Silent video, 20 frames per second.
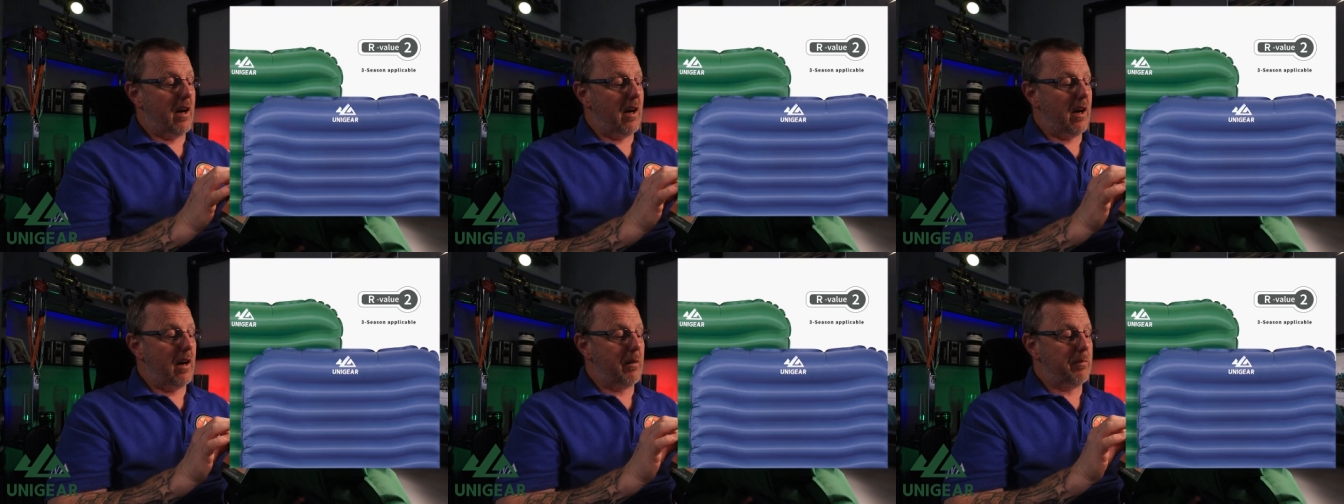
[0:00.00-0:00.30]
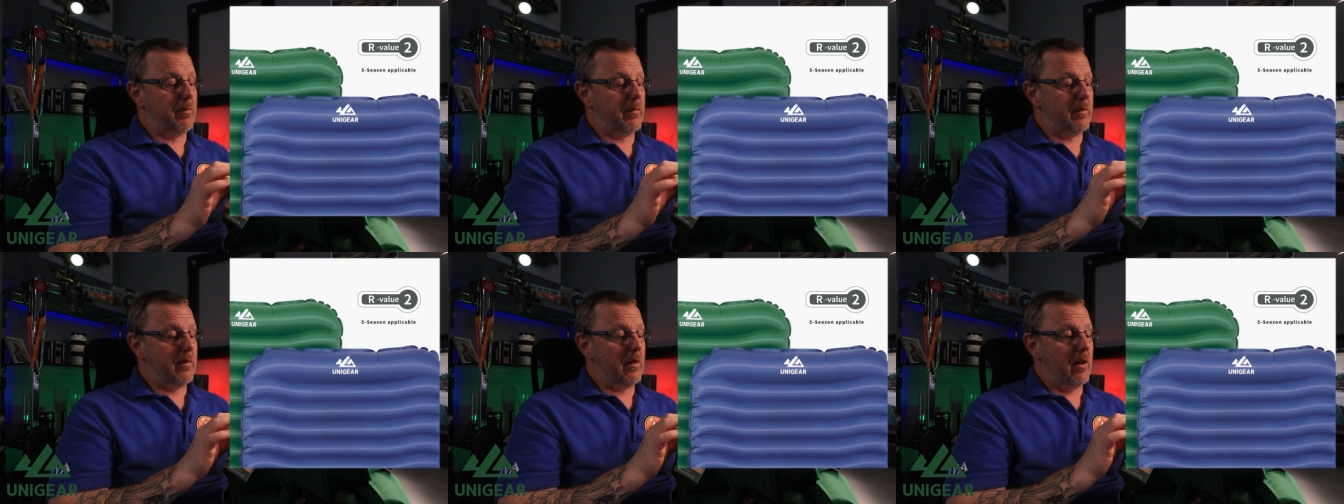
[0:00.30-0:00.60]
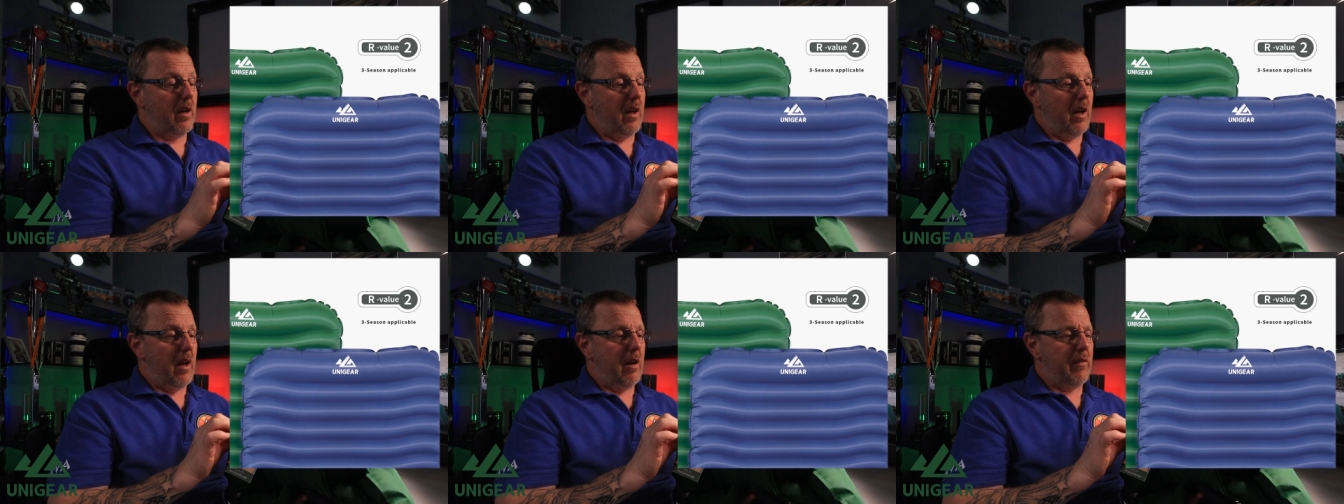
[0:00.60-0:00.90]
Um,
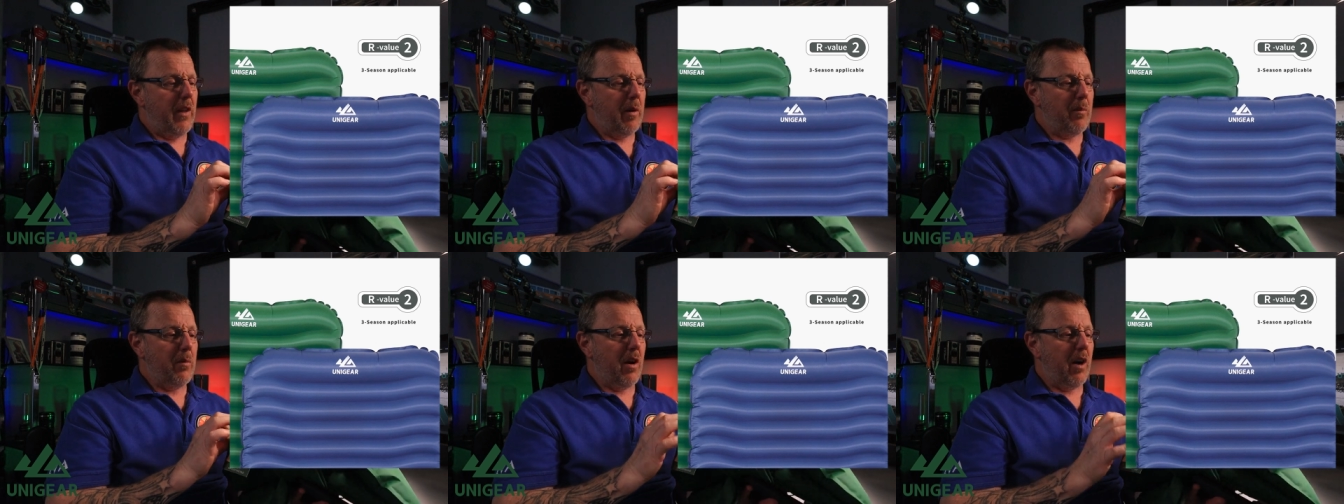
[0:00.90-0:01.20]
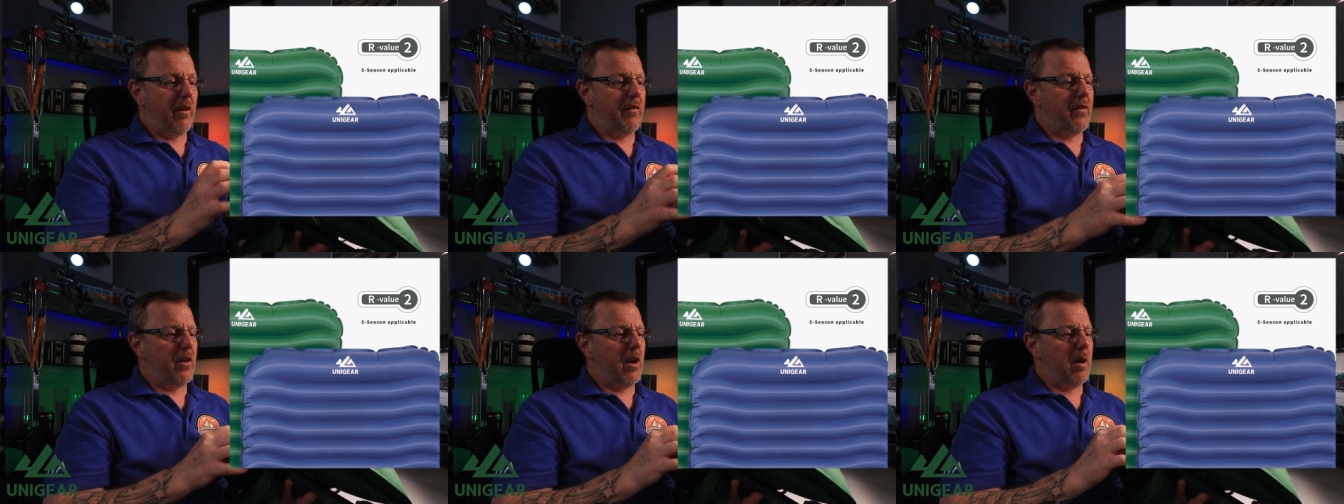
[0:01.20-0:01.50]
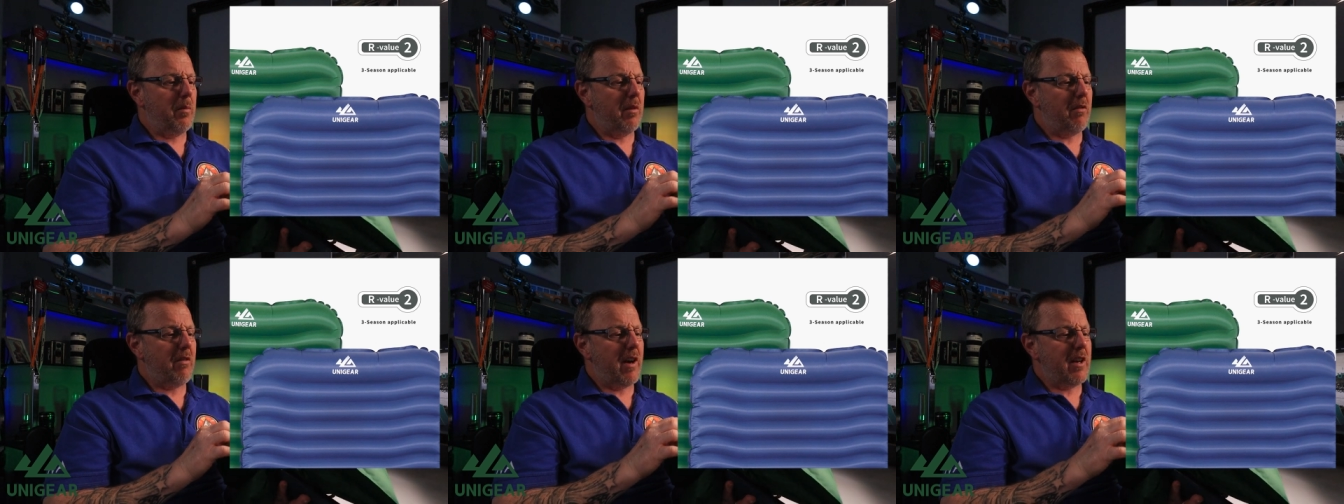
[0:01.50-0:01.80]
I think my
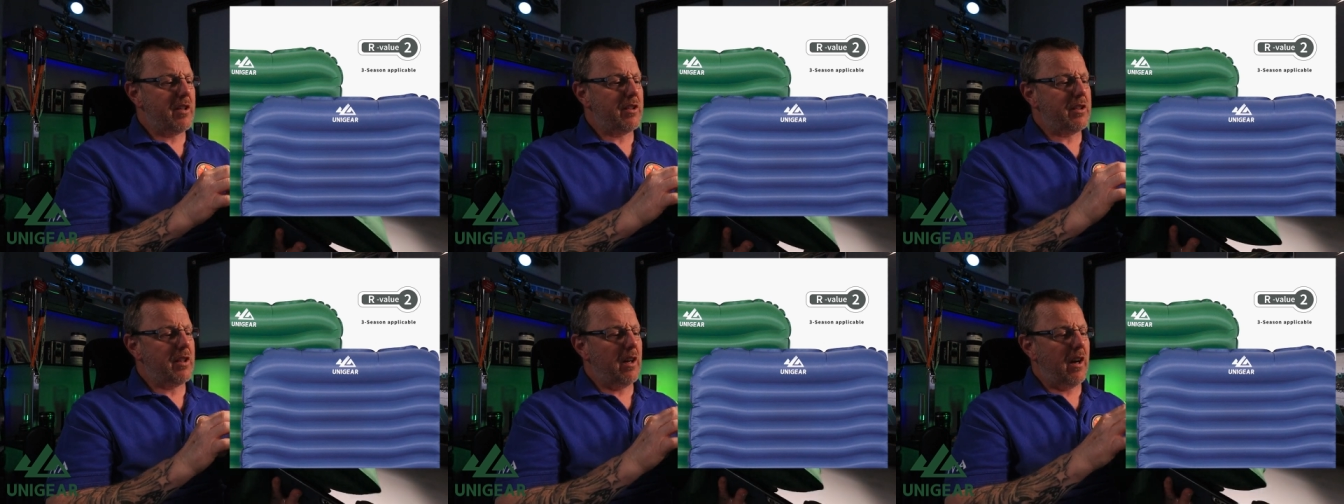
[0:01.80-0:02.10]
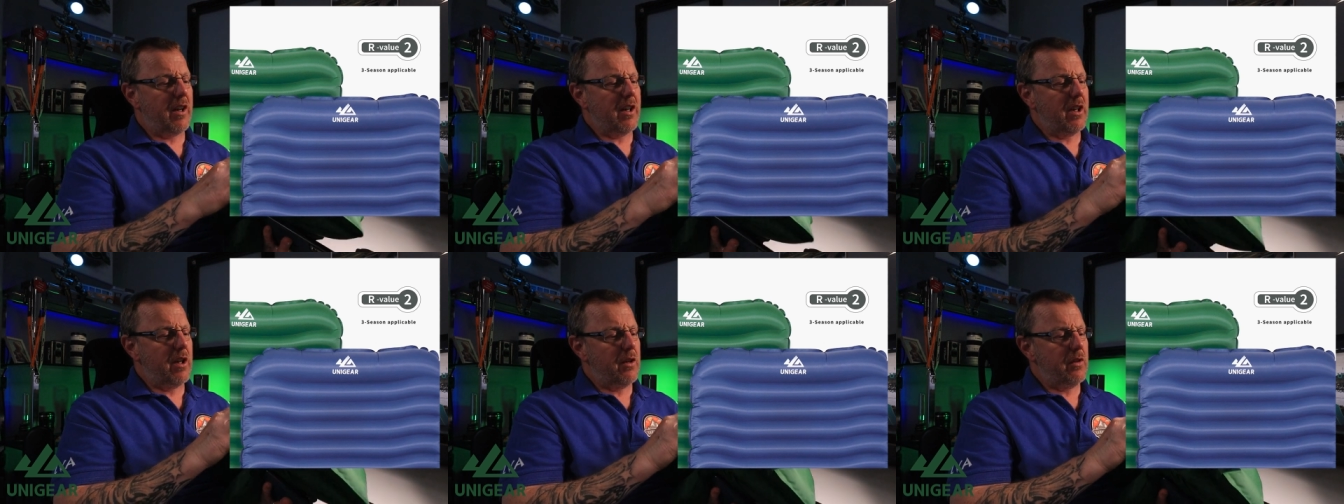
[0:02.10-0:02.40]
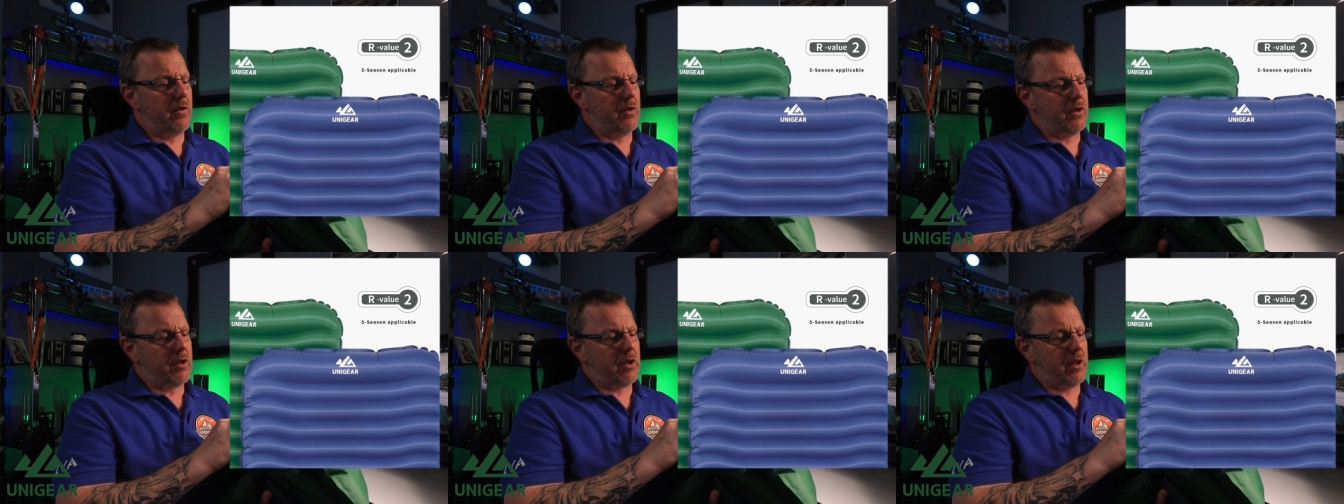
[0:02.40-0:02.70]
Thermarest that I
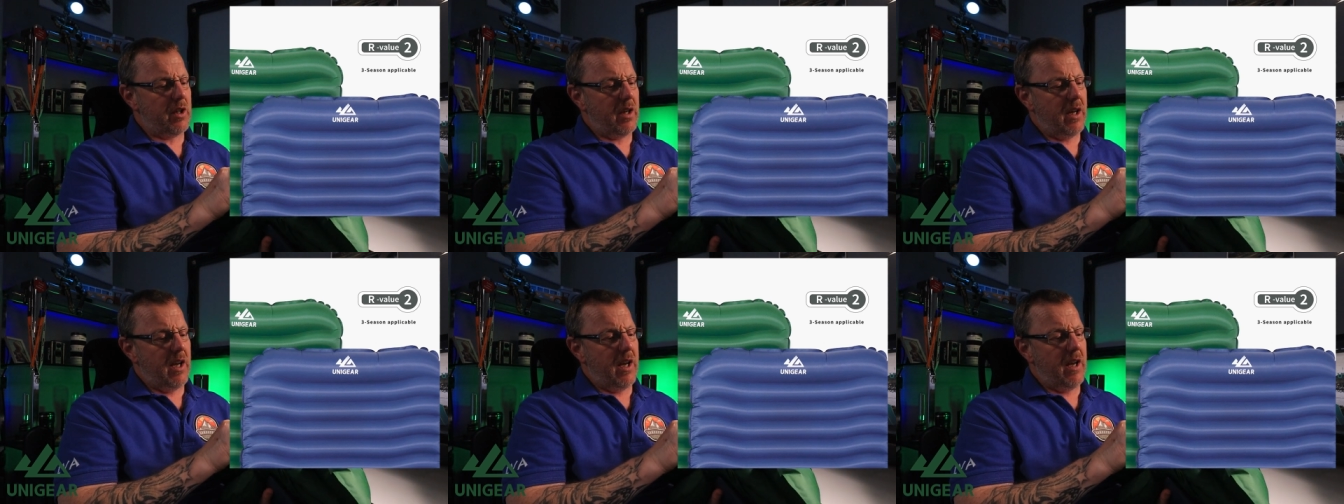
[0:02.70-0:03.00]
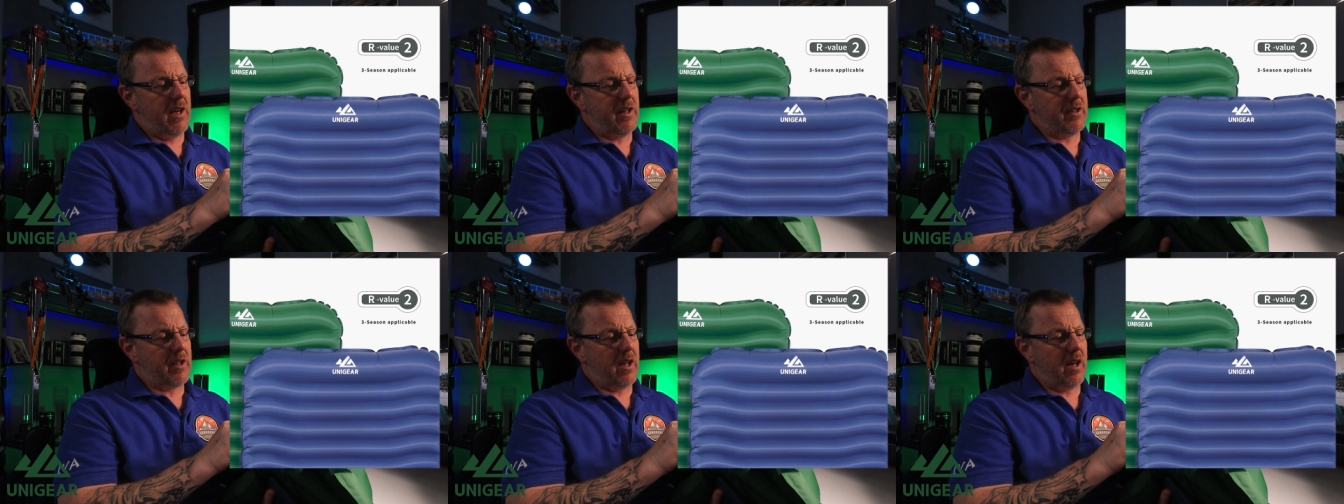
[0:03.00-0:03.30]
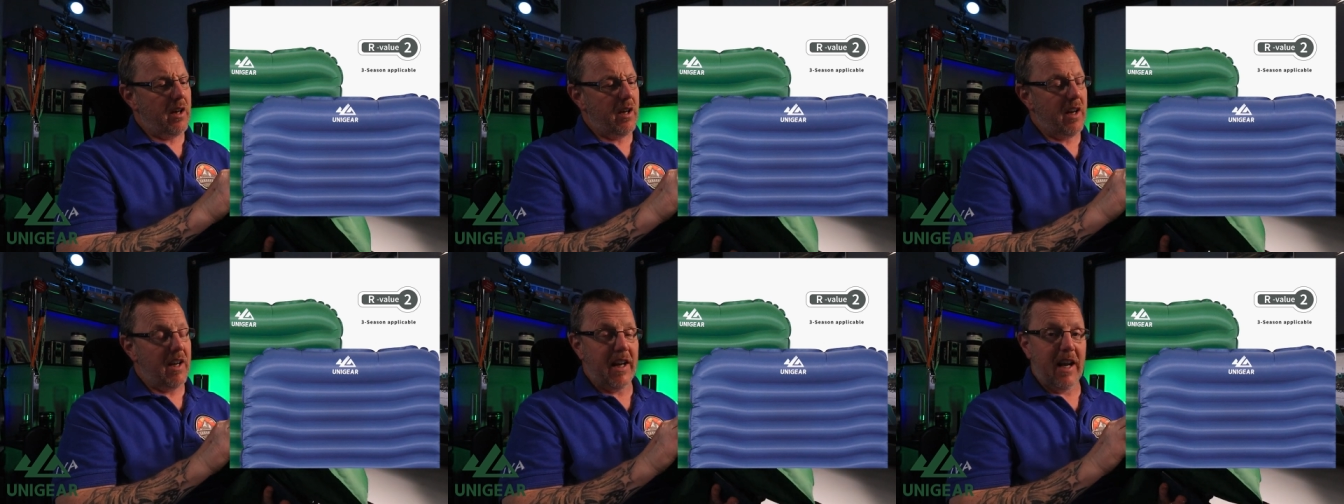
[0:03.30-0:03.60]
use is
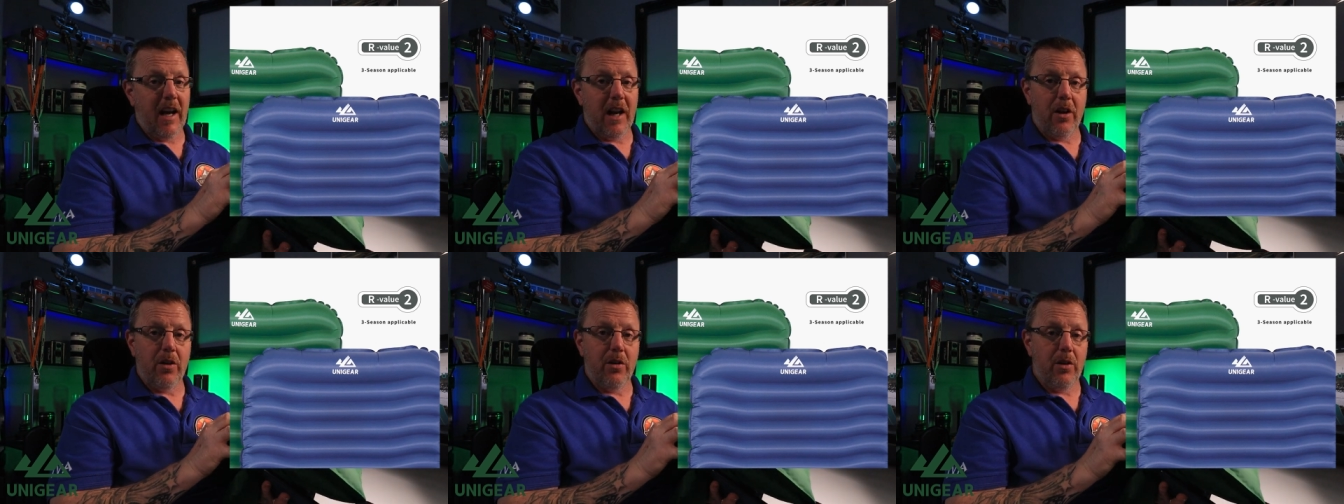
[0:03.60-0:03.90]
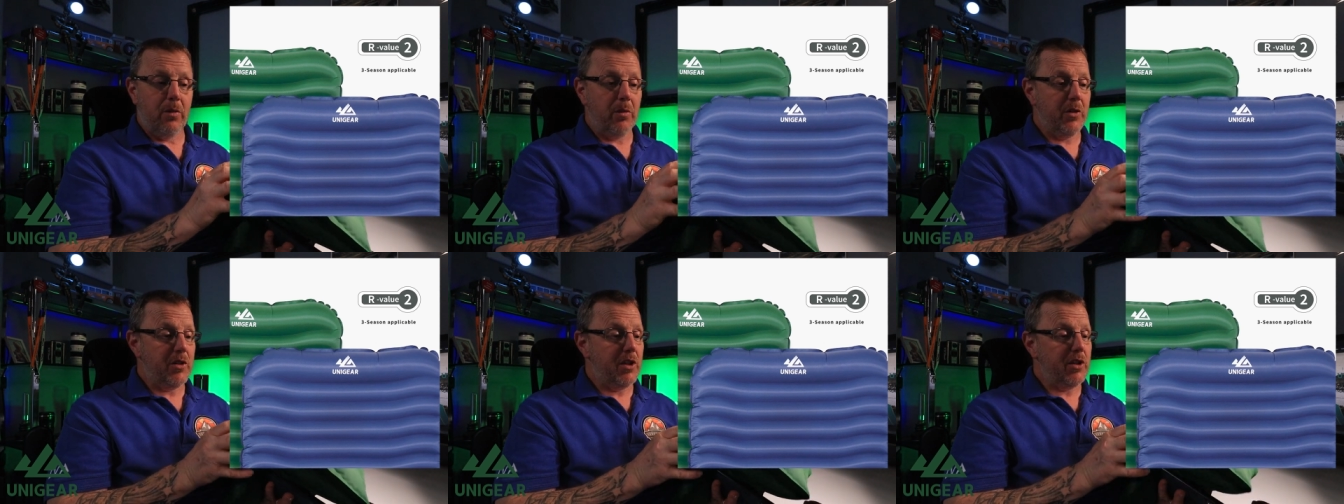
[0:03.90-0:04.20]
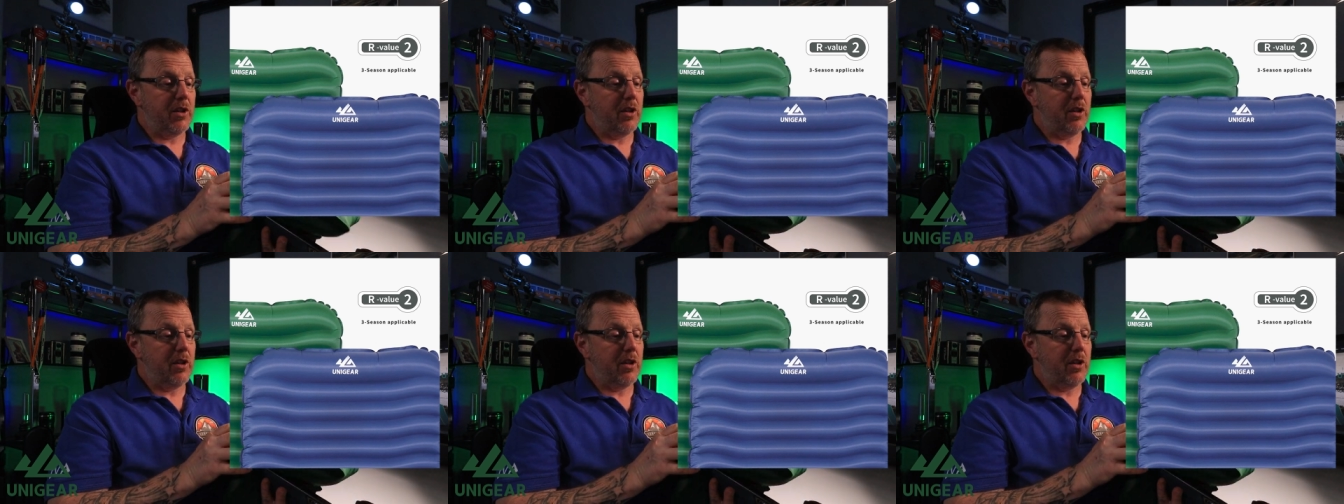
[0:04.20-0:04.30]
uh, a yellow, which